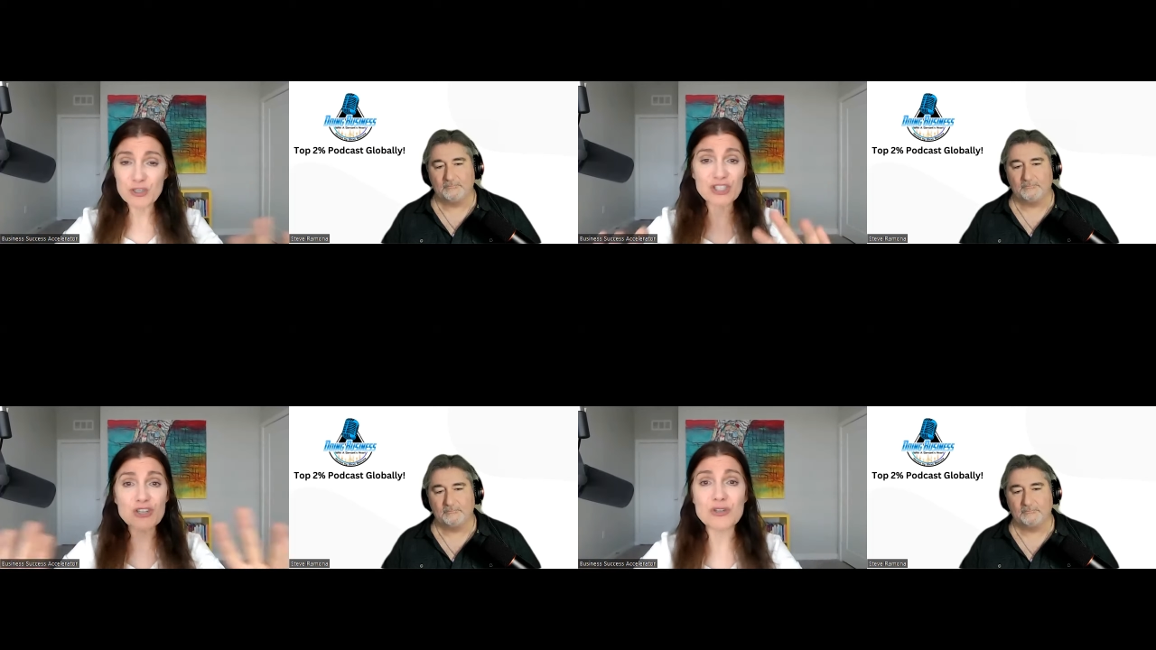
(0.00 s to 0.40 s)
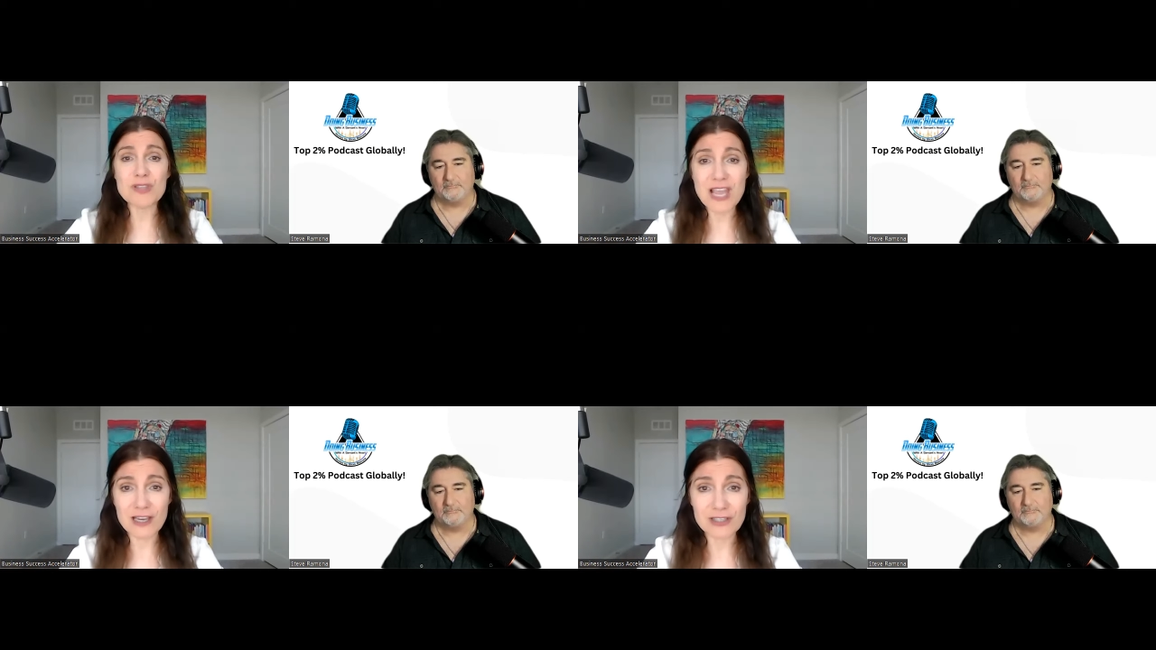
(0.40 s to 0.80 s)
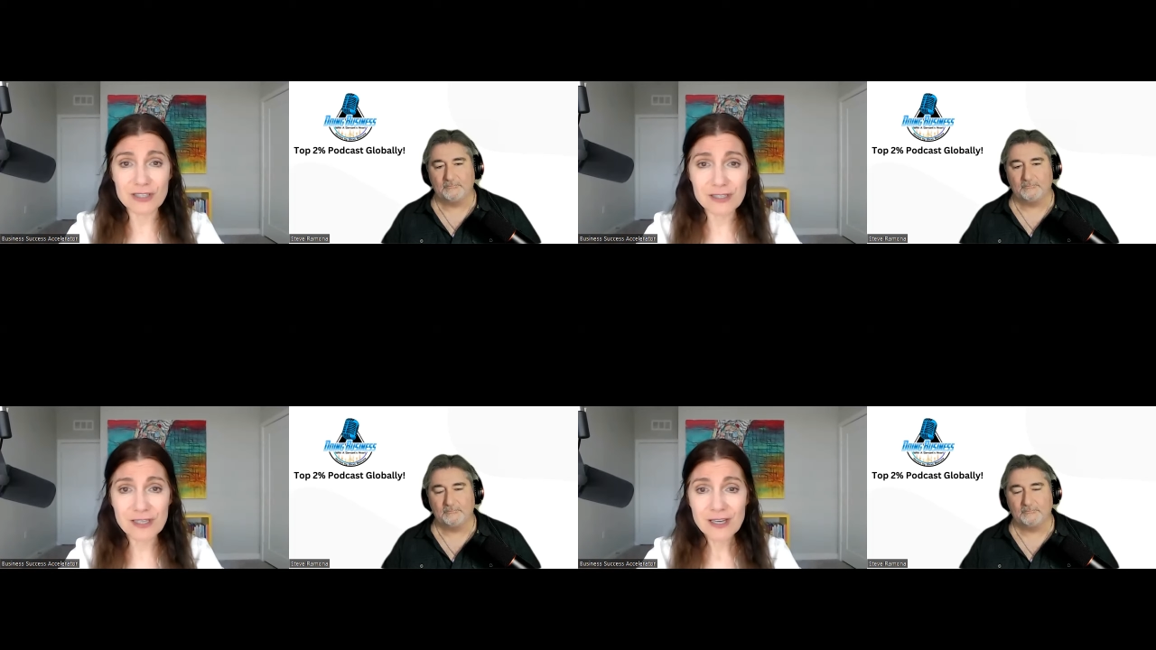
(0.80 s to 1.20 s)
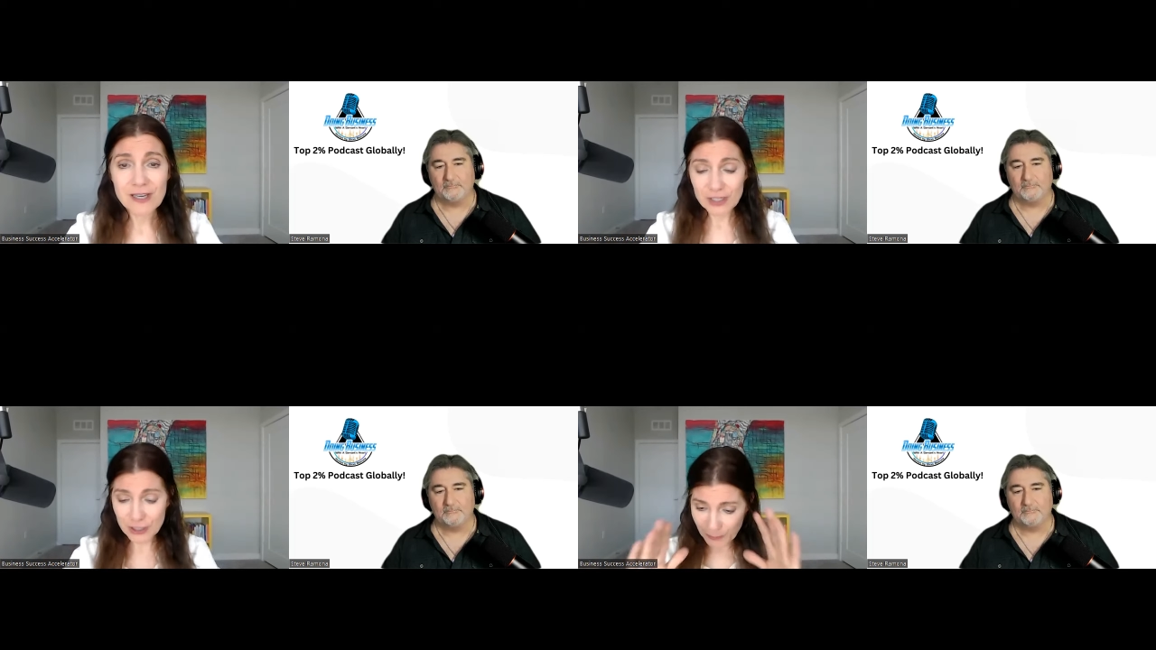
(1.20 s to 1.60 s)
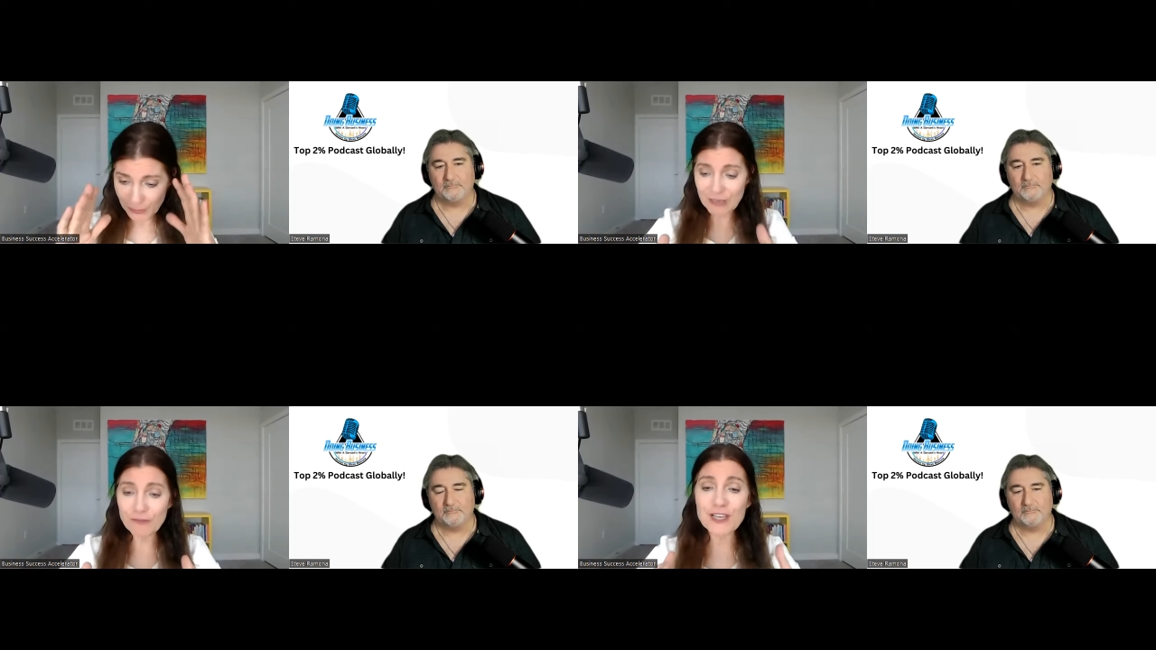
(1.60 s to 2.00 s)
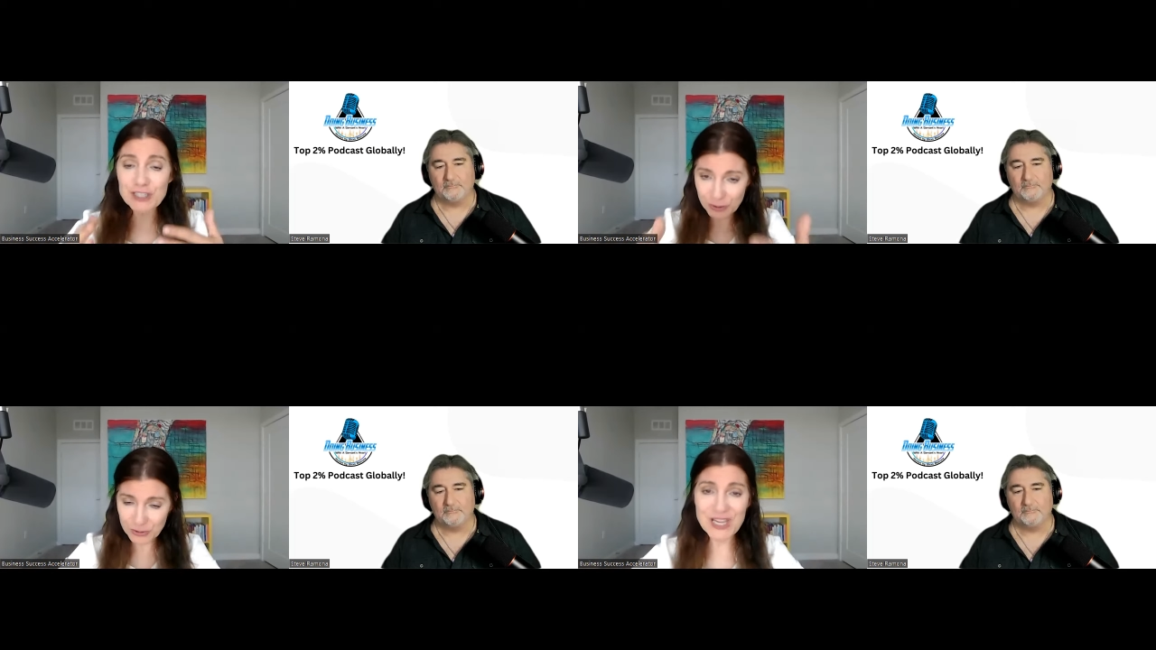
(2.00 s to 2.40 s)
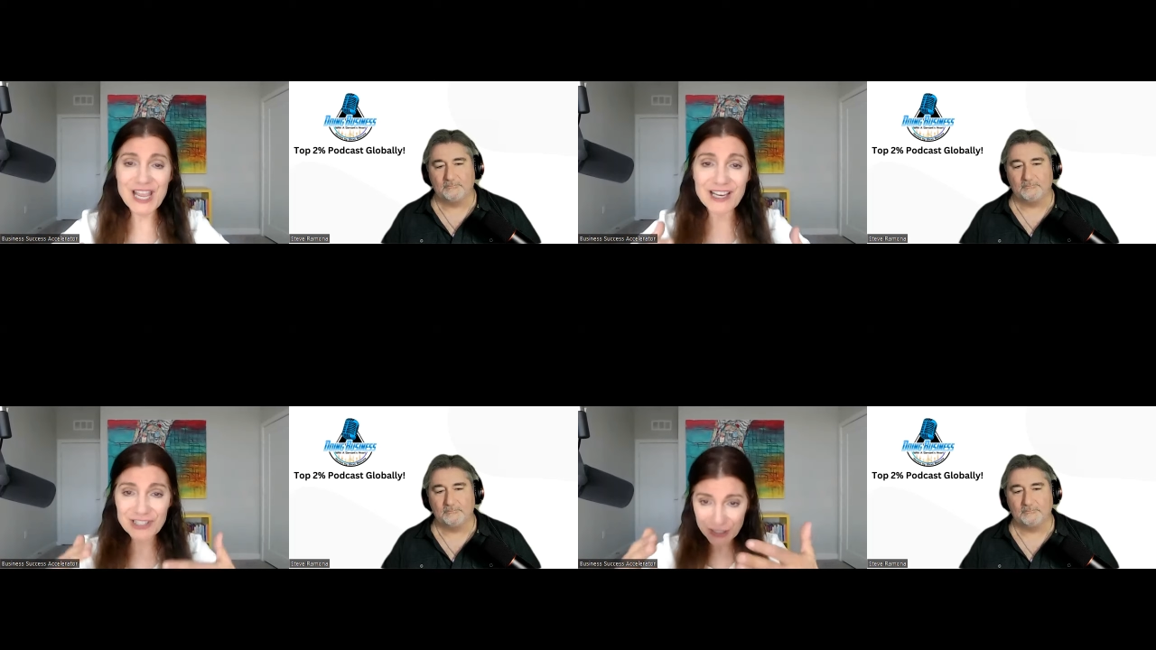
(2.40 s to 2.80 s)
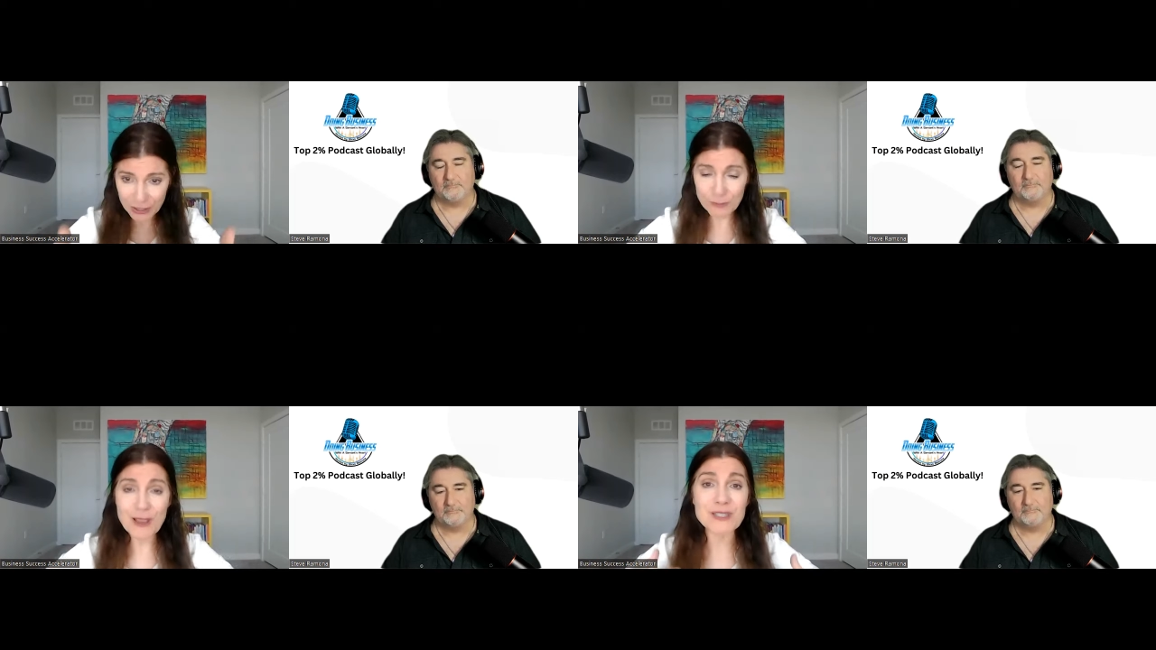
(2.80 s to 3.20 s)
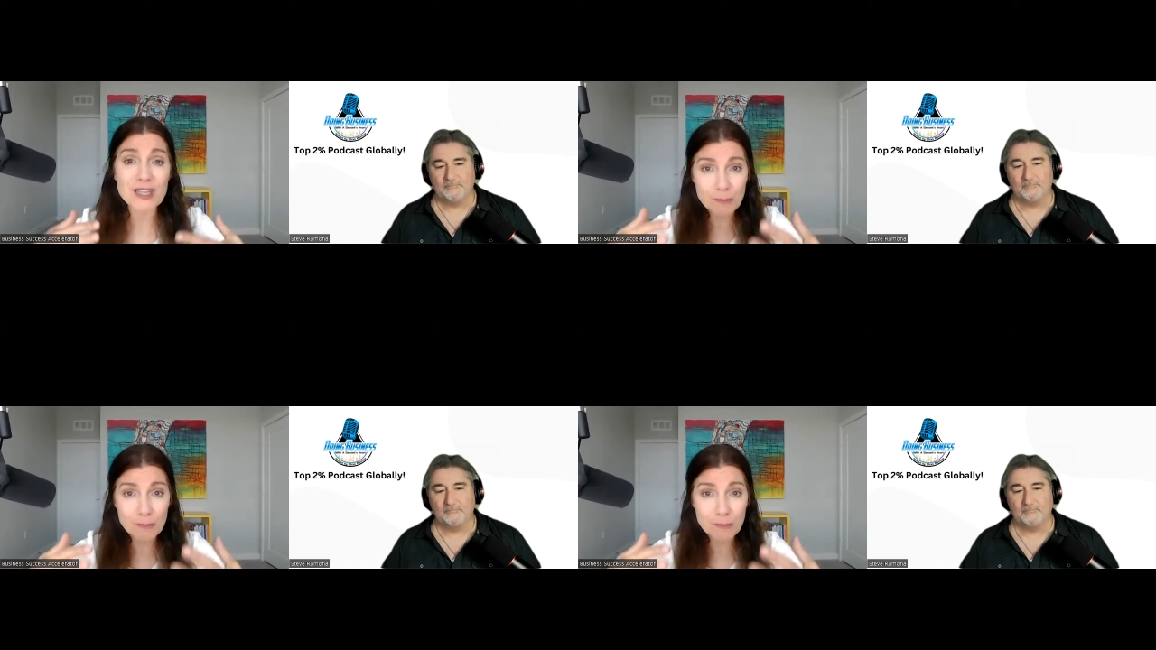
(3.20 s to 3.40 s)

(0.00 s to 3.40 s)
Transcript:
Speaker 1: I'm just going to do the actions and just believe if I just do the actions and the reps.